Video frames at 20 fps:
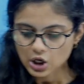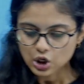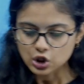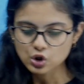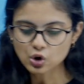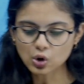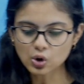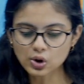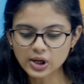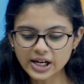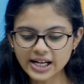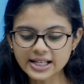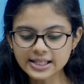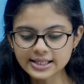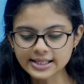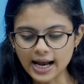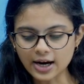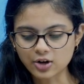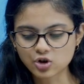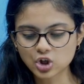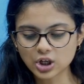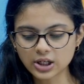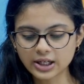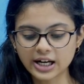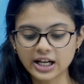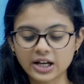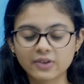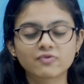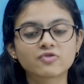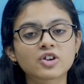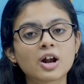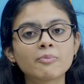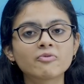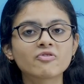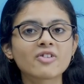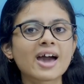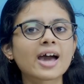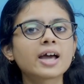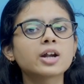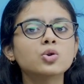So in section D, from
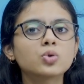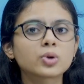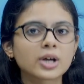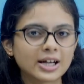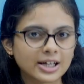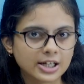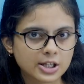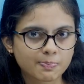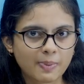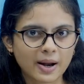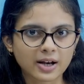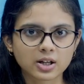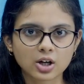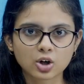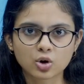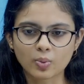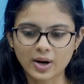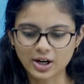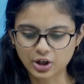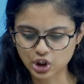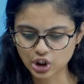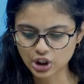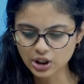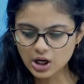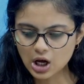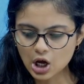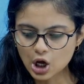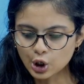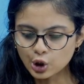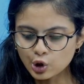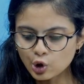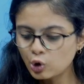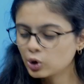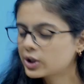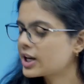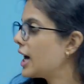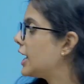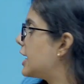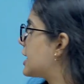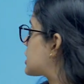where you can expect the question? You
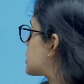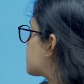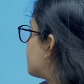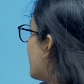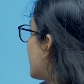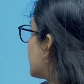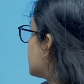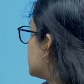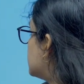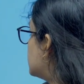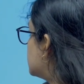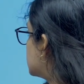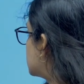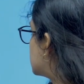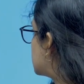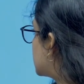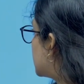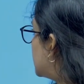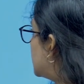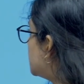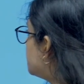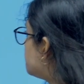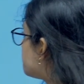can expect here,